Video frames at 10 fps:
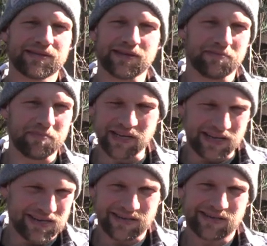The
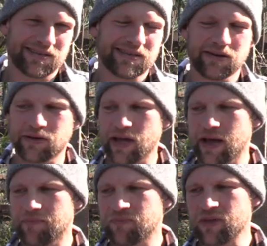beat,
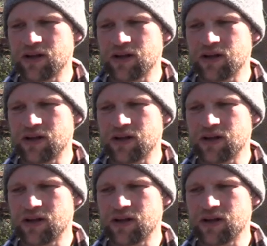okay?